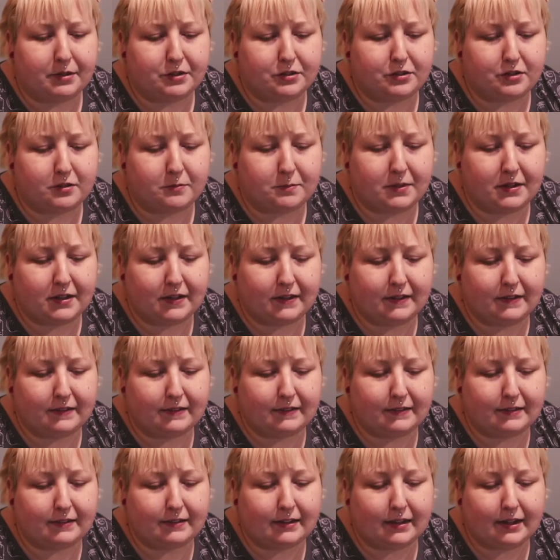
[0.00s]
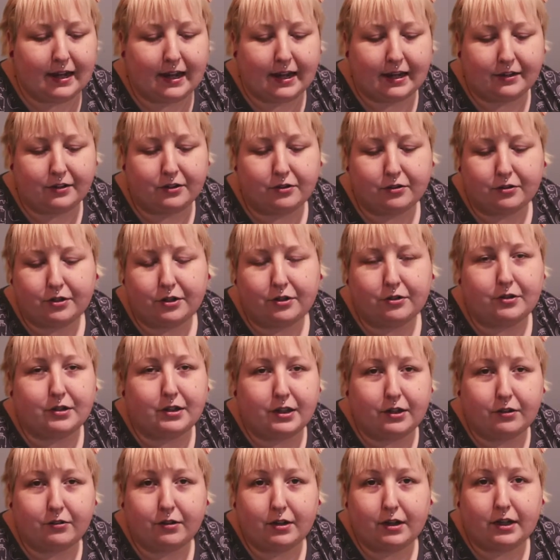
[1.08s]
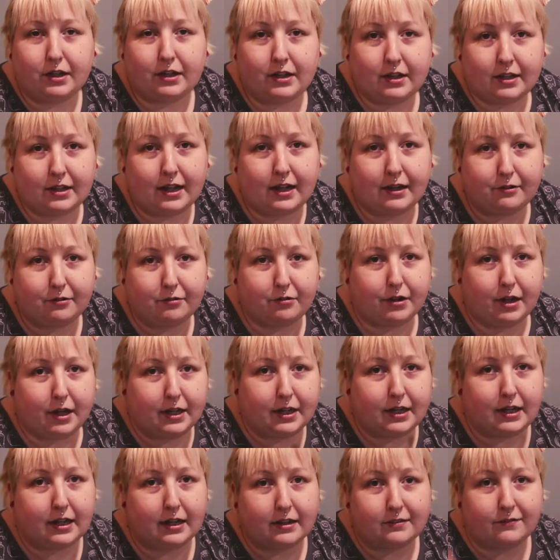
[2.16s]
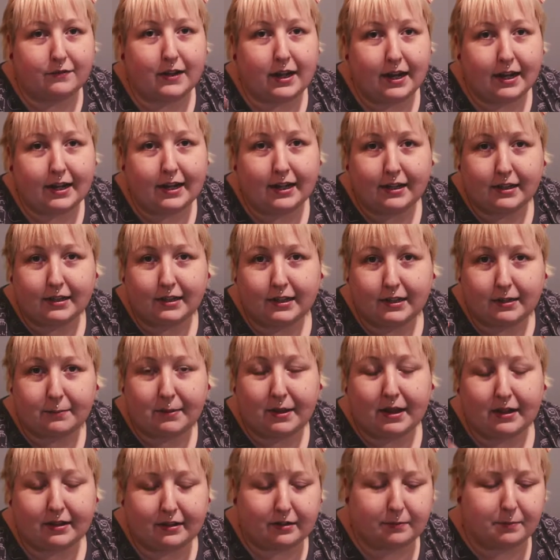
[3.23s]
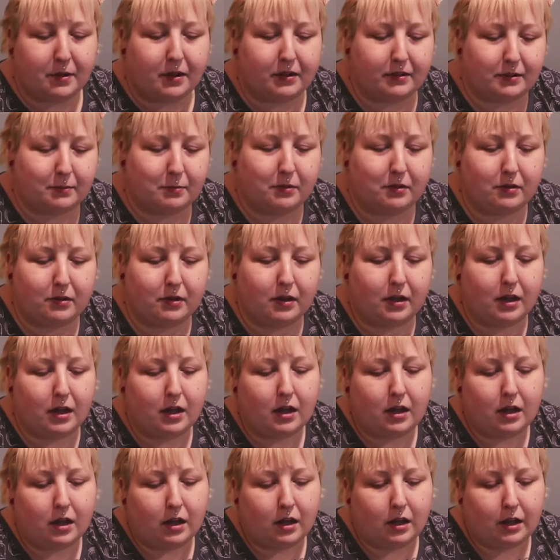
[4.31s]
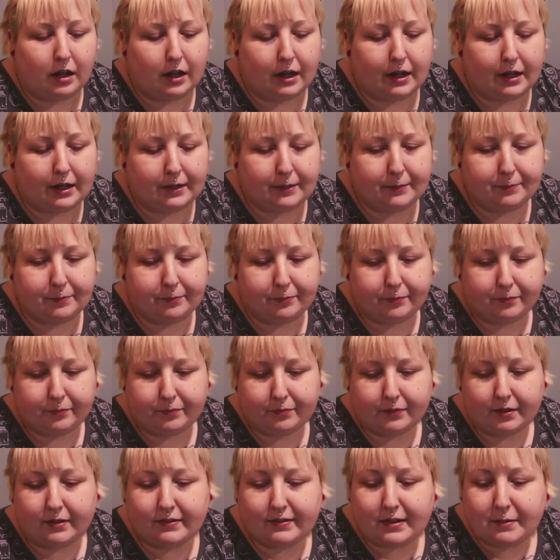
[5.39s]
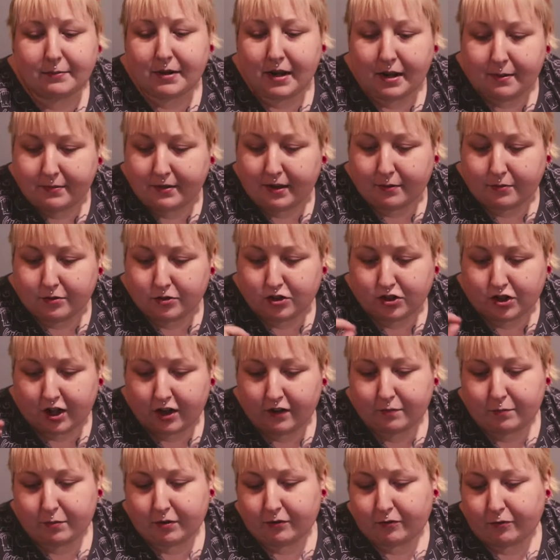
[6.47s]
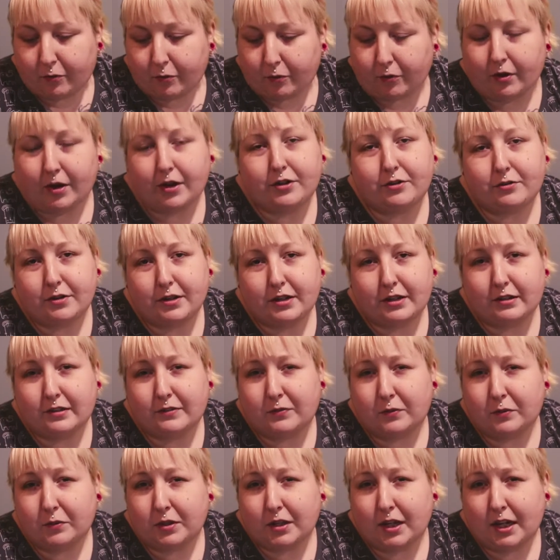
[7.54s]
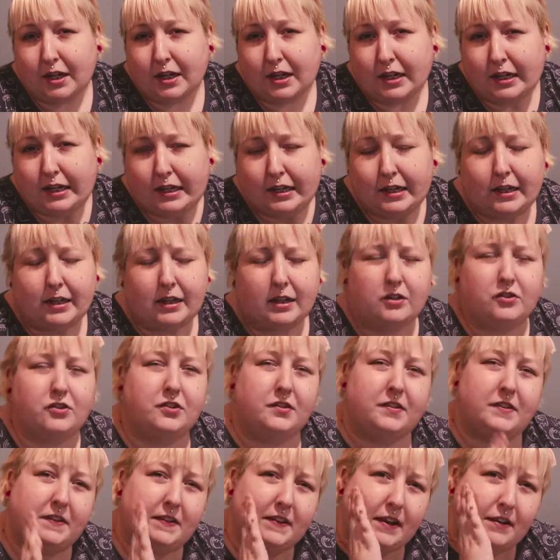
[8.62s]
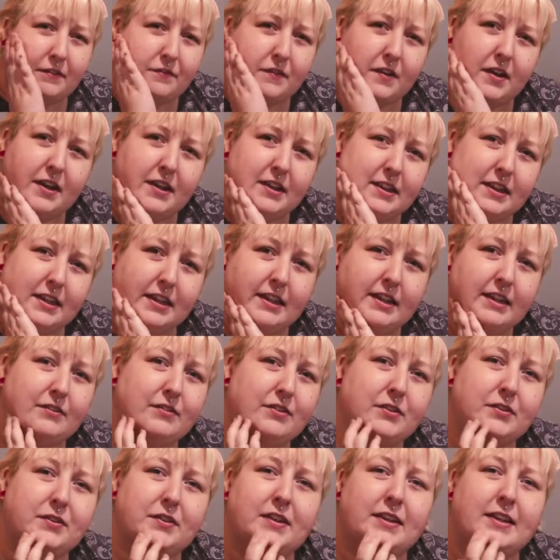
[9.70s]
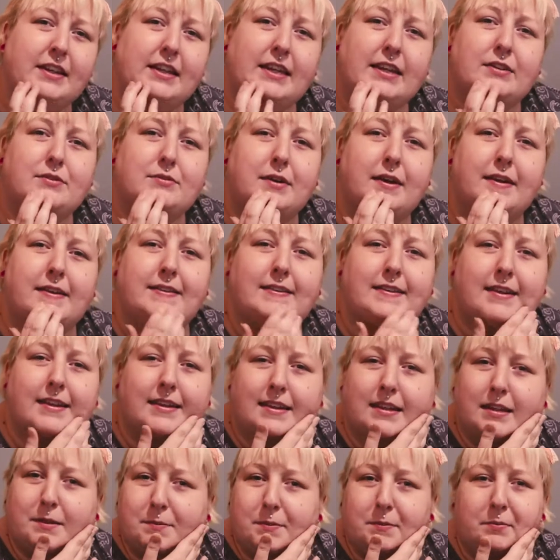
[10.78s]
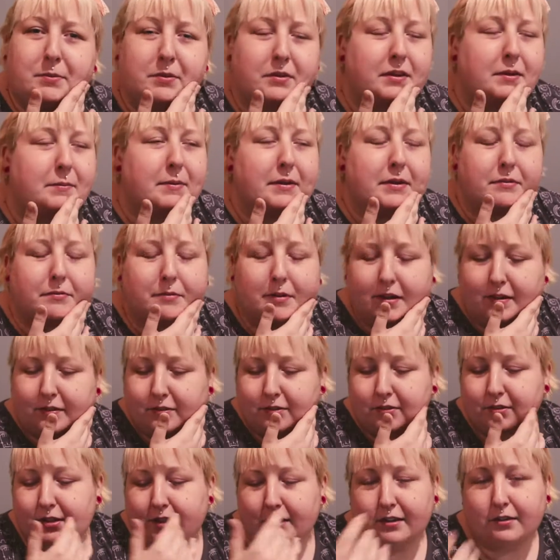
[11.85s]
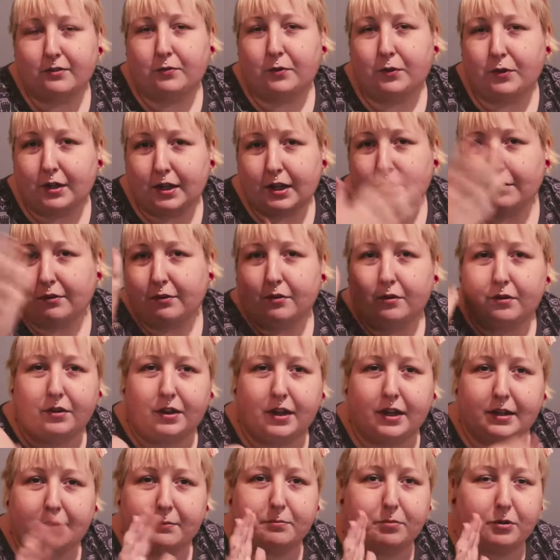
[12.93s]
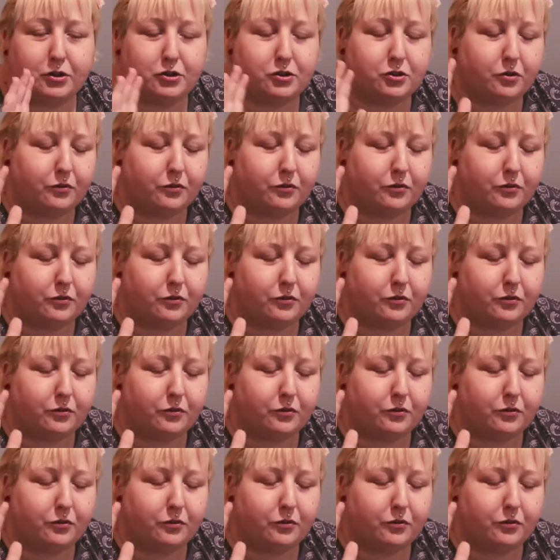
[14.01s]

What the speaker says: Just because, again, you're clearing and creating as flat and clean a palette as possible. Sometimes I will shave before I do the exfoliating, just because I find that if there's any dry skin that's been pulled up by the razor, the exfoliator will then brush